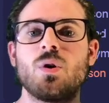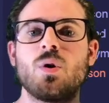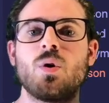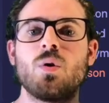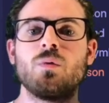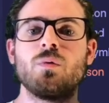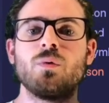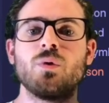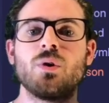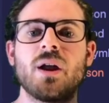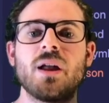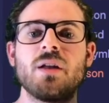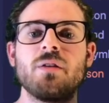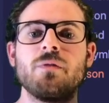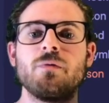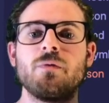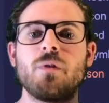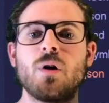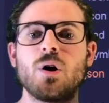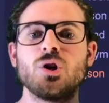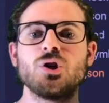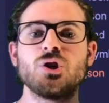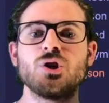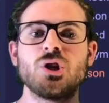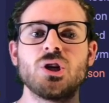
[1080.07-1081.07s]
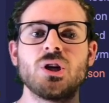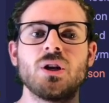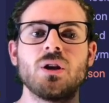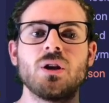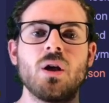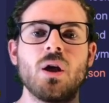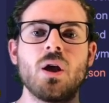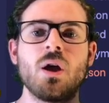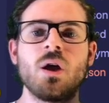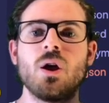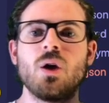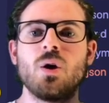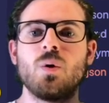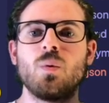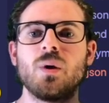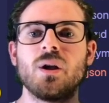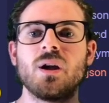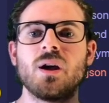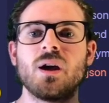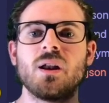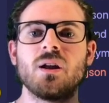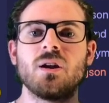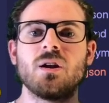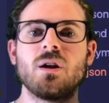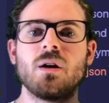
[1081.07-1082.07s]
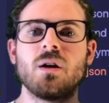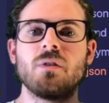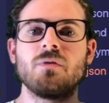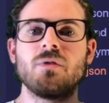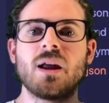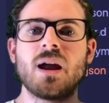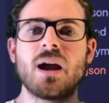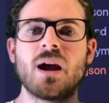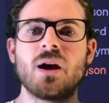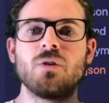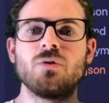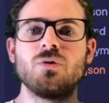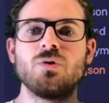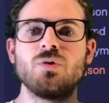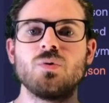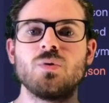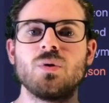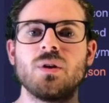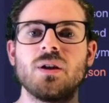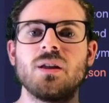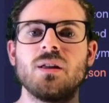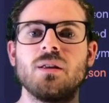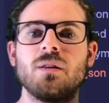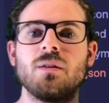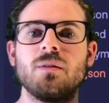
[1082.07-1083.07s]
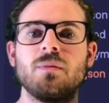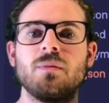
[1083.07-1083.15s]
over a function. We kind of covered how you can